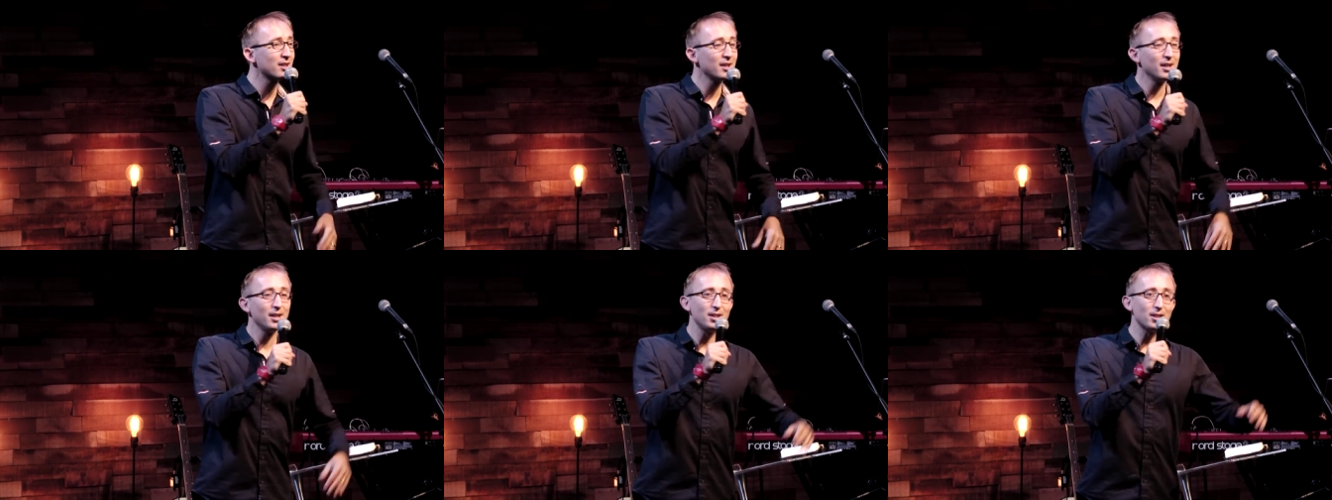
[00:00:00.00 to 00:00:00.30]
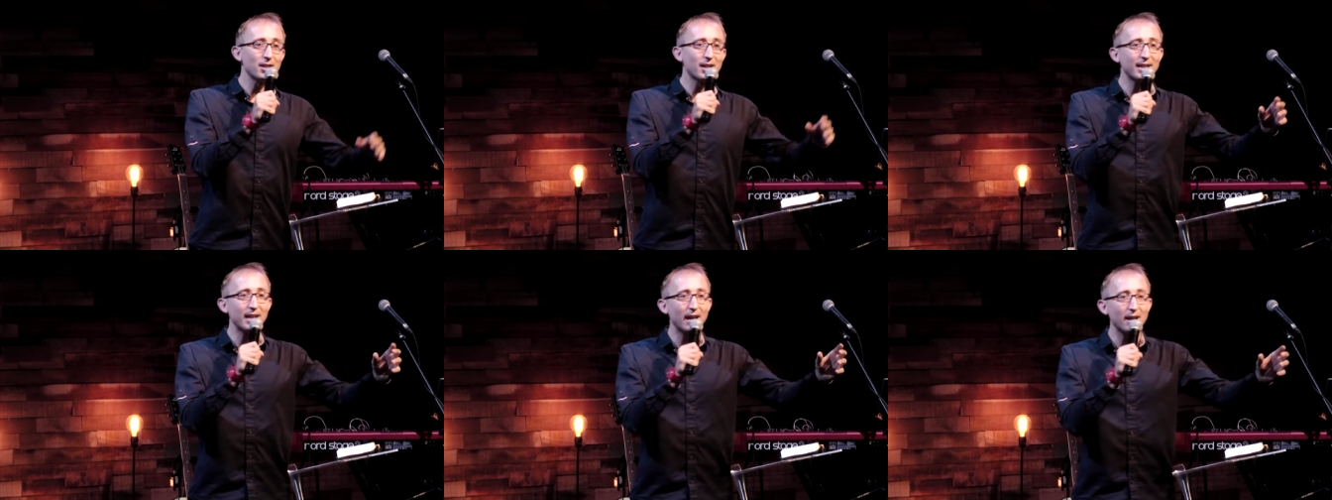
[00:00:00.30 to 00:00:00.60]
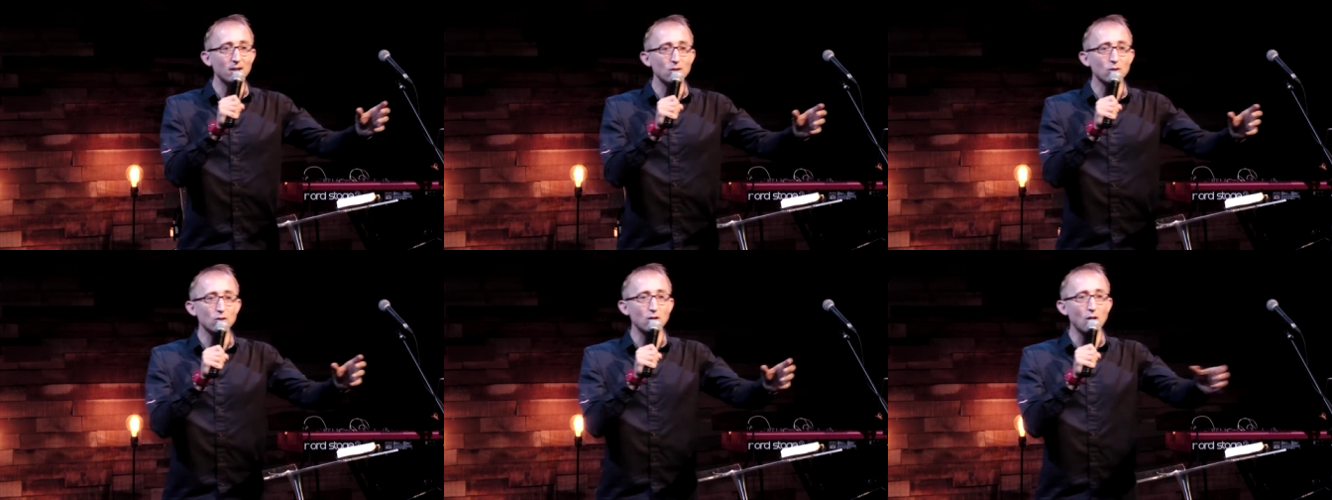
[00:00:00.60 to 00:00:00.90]
You can get
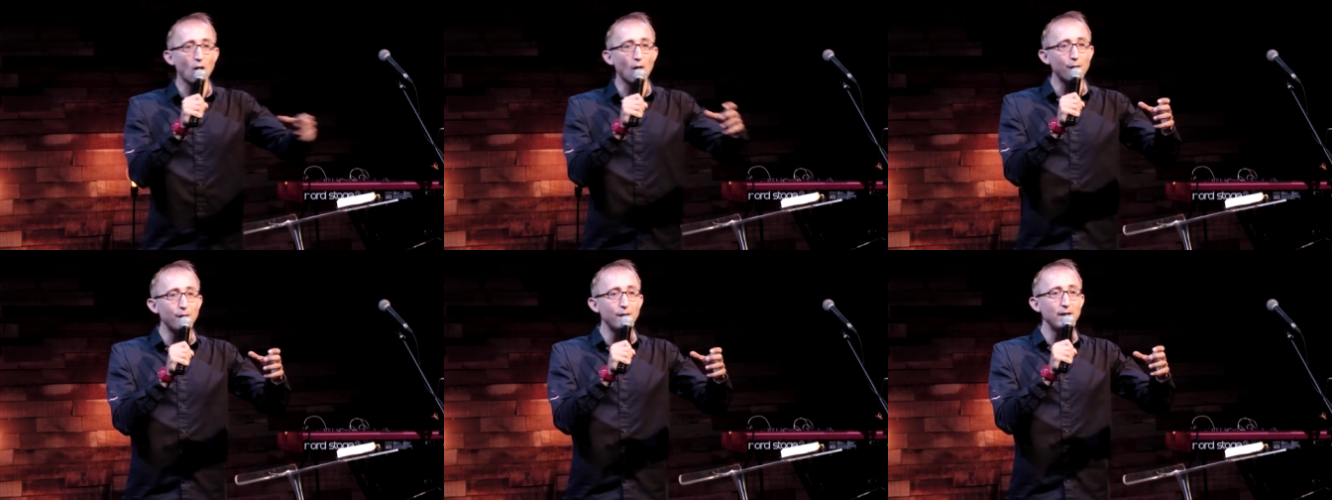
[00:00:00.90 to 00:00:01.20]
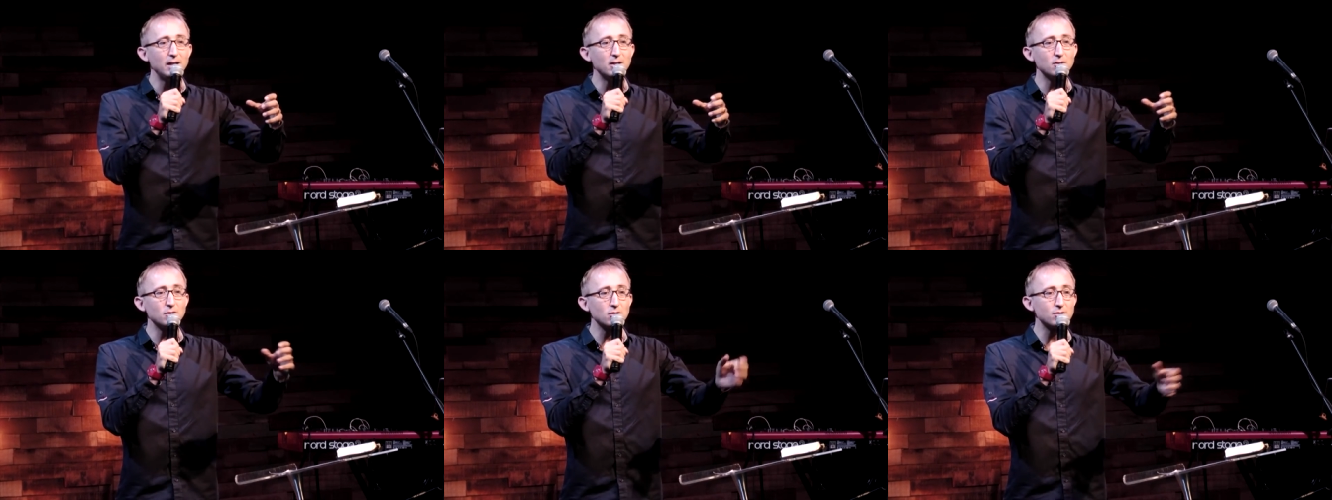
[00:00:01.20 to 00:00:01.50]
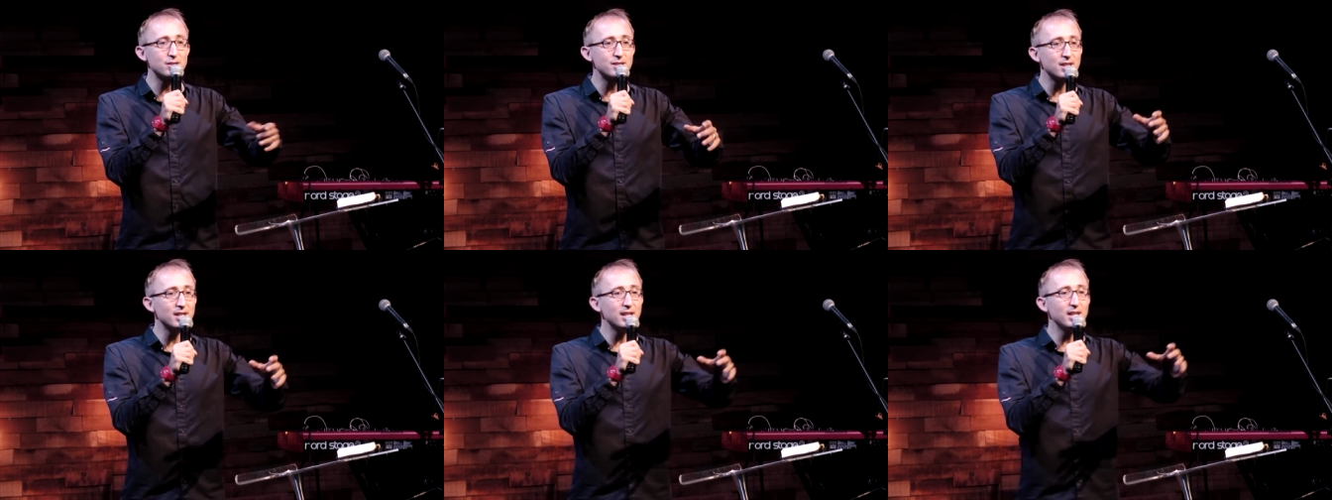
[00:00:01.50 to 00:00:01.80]
your coffee or your
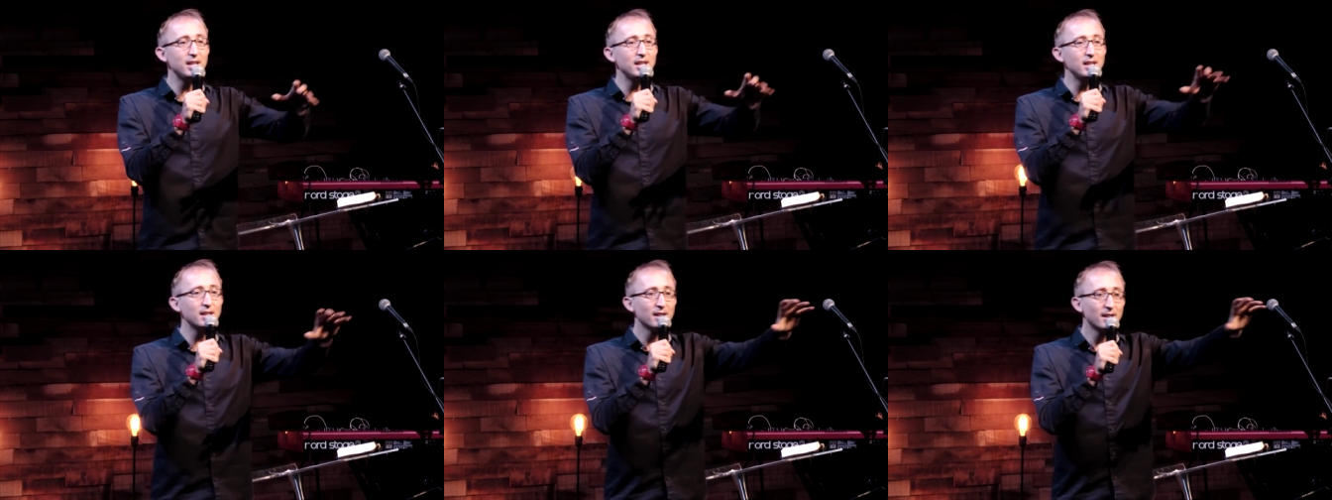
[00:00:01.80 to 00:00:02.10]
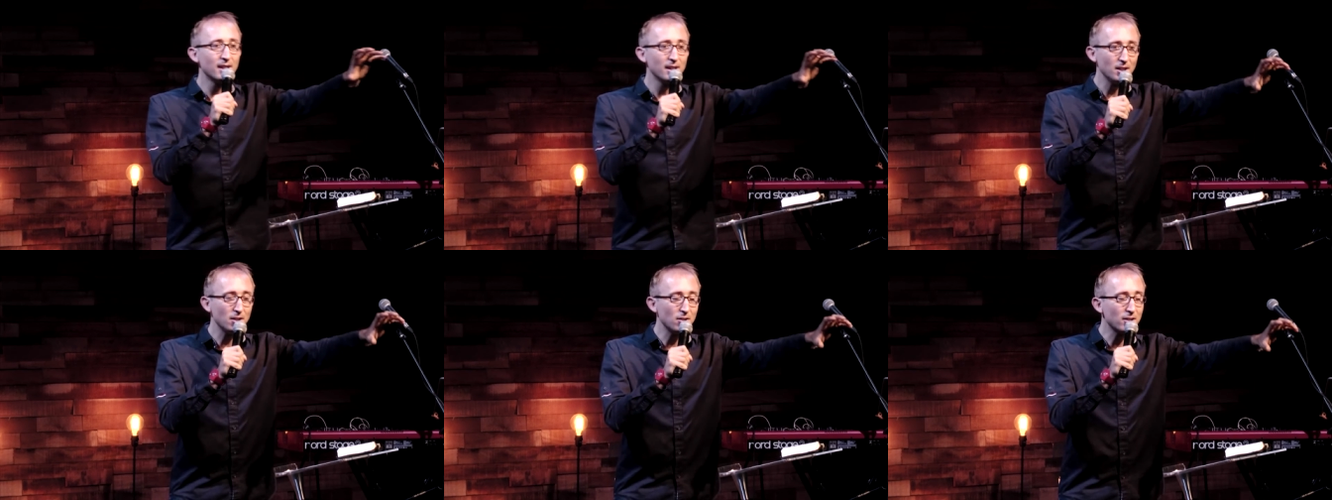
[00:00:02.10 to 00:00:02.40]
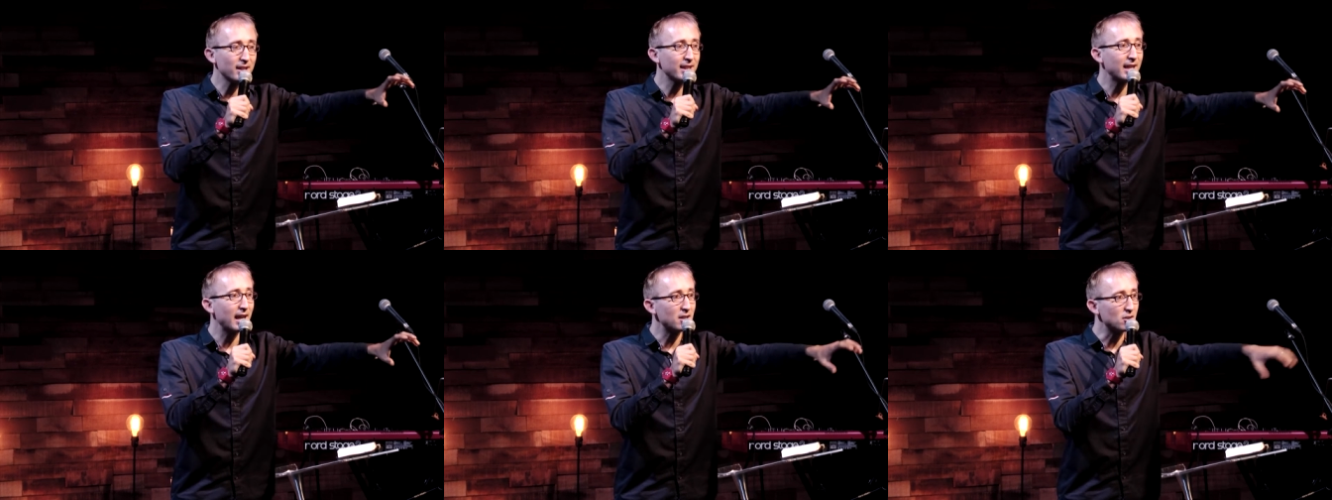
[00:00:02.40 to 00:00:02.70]
tea. You can
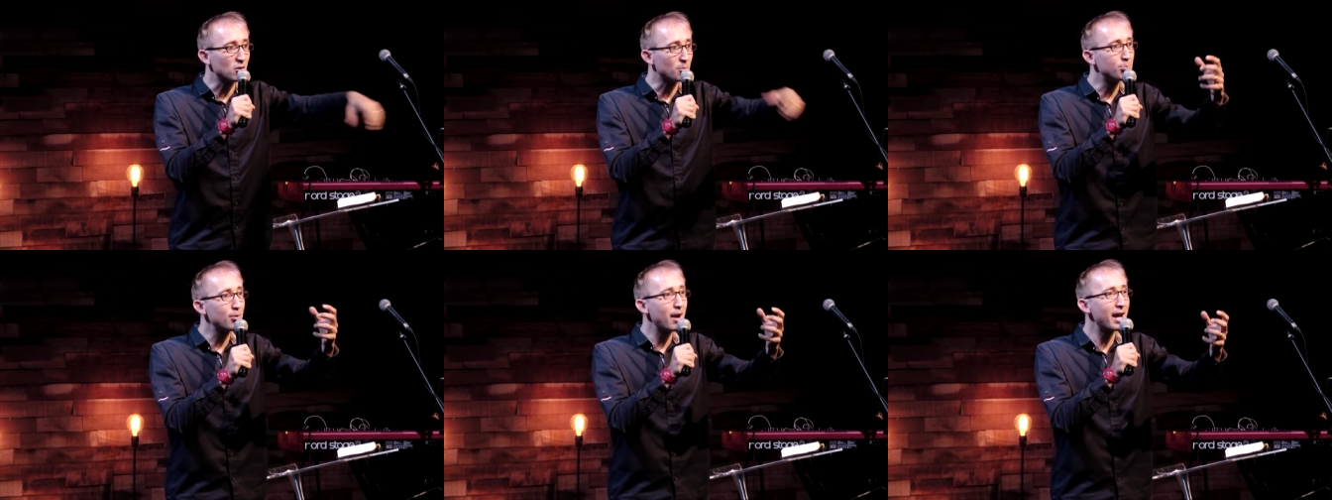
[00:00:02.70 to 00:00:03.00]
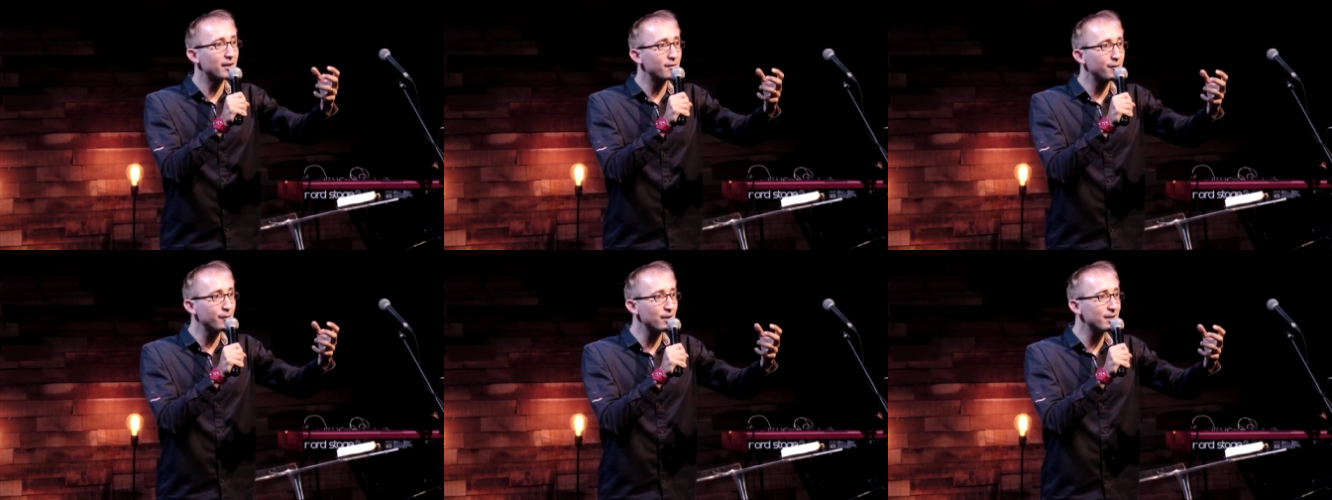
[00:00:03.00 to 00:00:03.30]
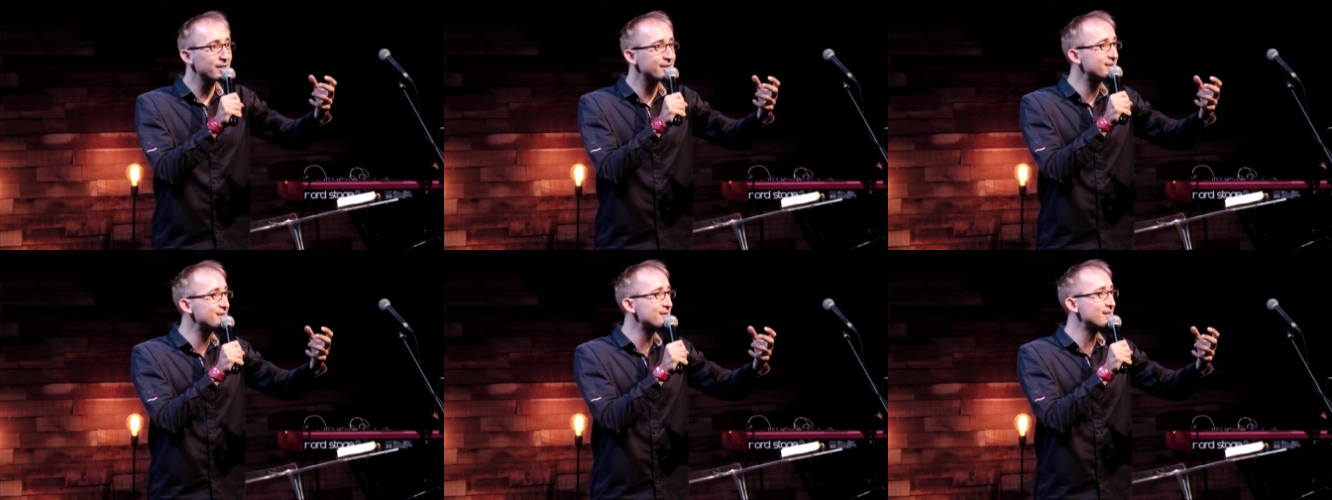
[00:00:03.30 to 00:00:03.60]
get your
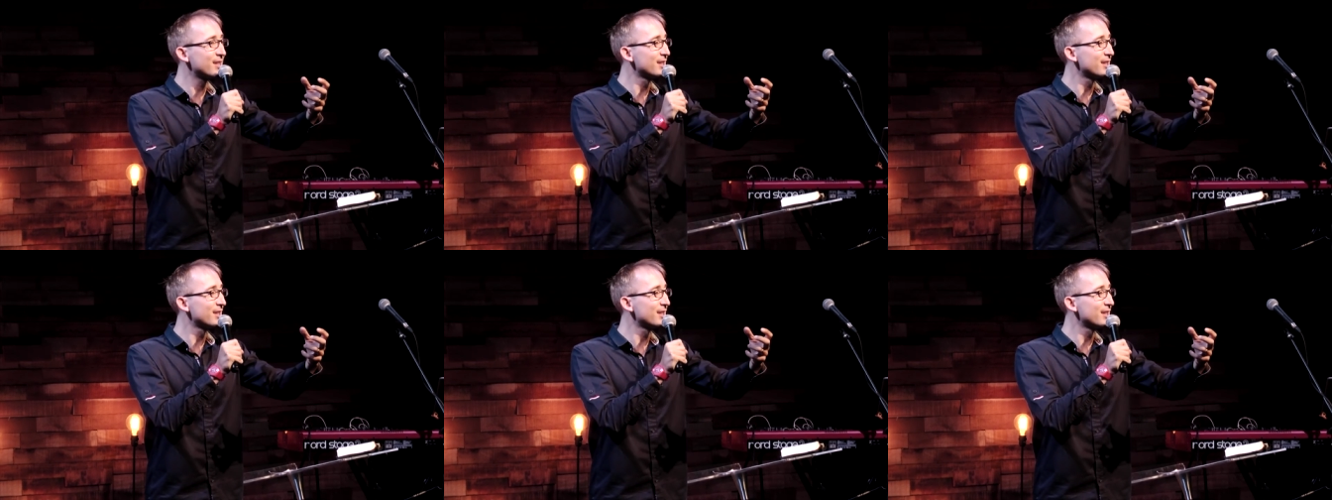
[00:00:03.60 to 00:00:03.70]
breakfast.